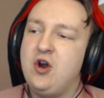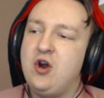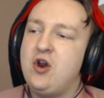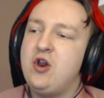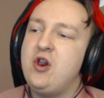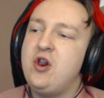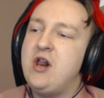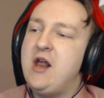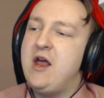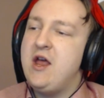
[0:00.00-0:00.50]

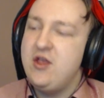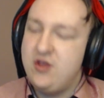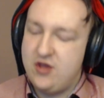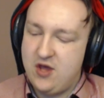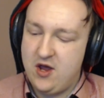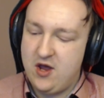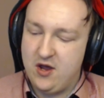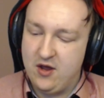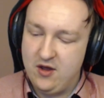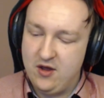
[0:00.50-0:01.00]

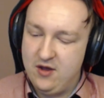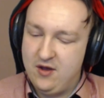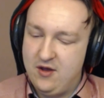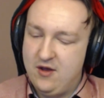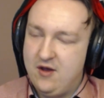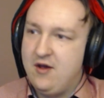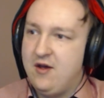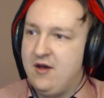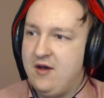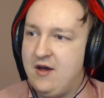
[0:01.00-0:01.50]
crazy.
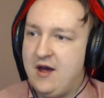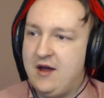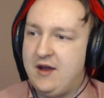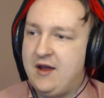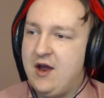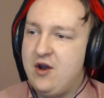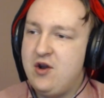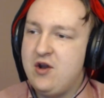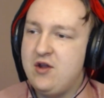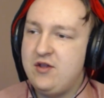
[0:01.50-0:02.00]
I
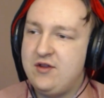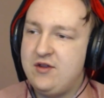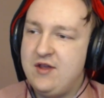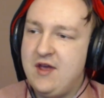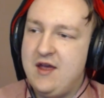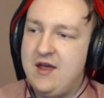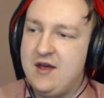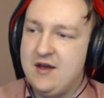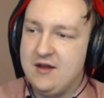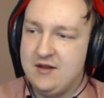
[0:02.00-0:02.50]
cannot
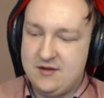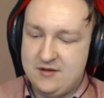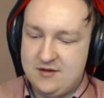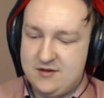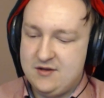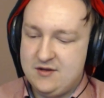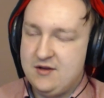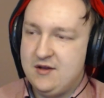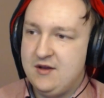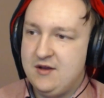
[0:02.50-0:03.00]
say
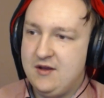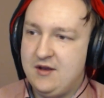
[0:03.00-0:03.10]
it.